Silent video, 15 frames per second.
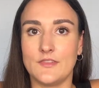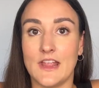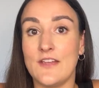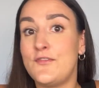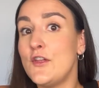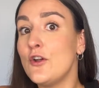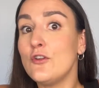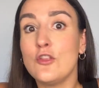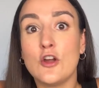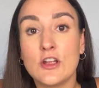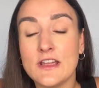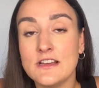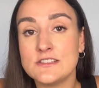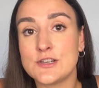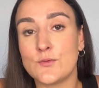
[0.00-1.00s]
If you're
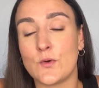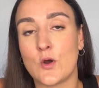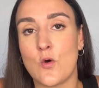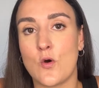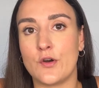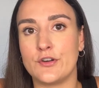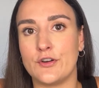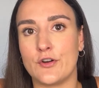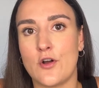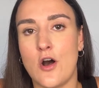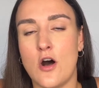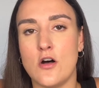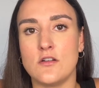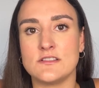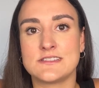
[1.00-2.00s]
looking to record your
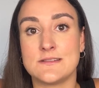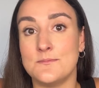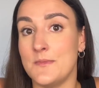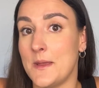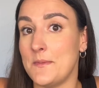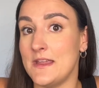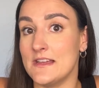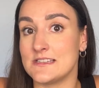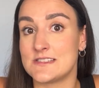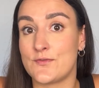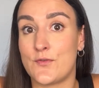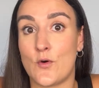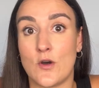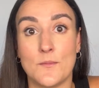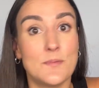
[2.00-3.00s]
calls, maybe it's
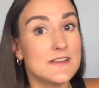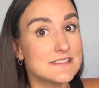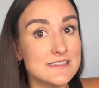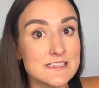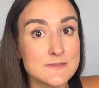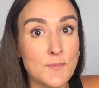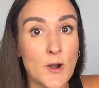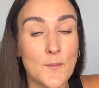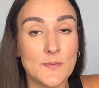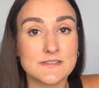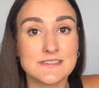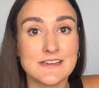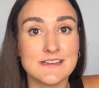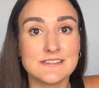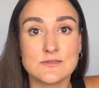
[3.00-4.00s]
for business
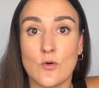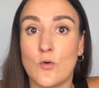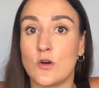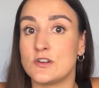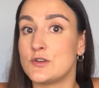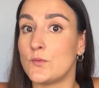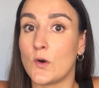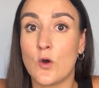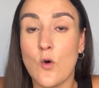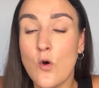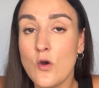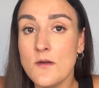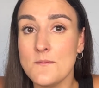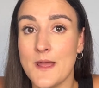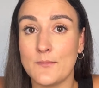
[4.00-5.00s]
purposes or to
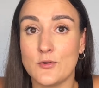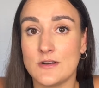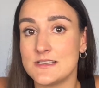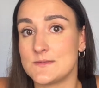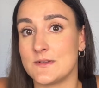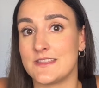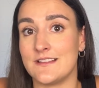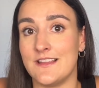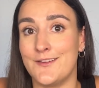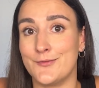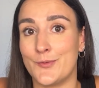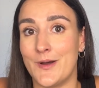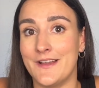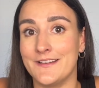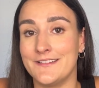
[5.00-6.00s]
record memories with a loved
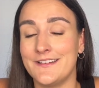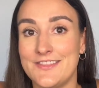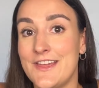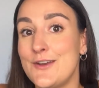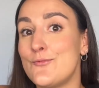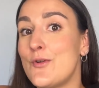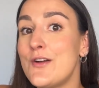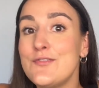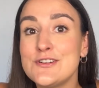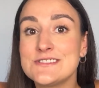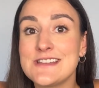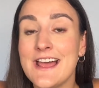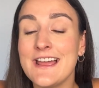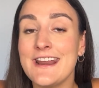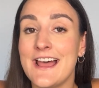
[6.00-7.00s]
one, then
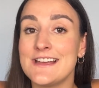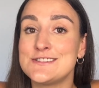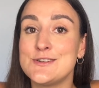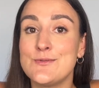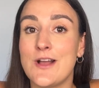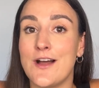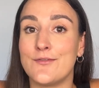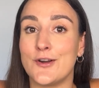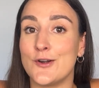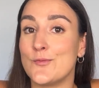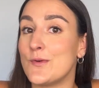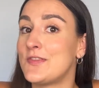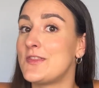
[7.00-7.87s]
Riverside has you covered with